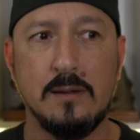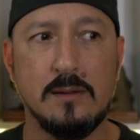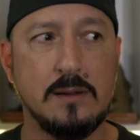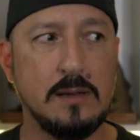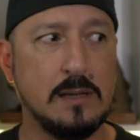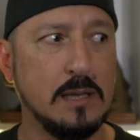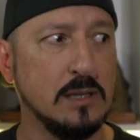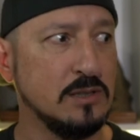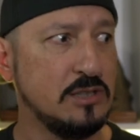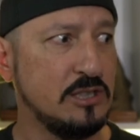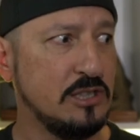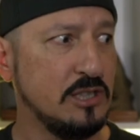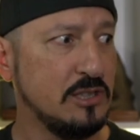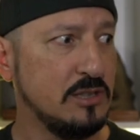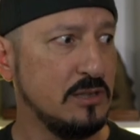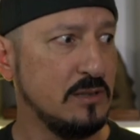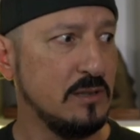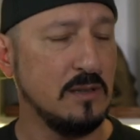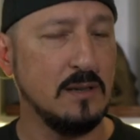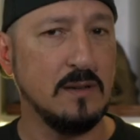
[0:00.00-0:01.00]
there's
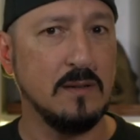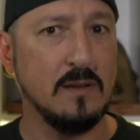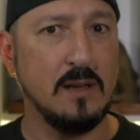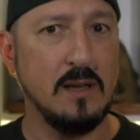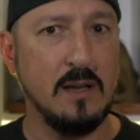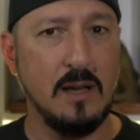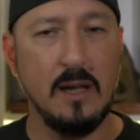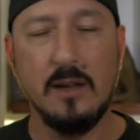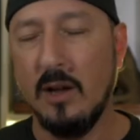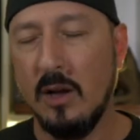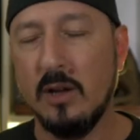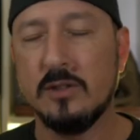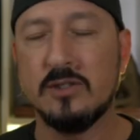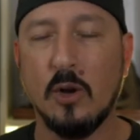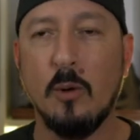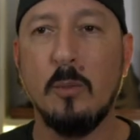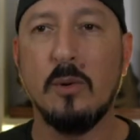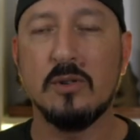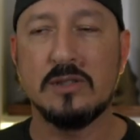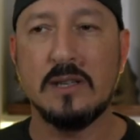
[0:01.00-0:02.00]
just, it's
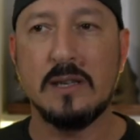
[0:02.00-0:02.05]
almost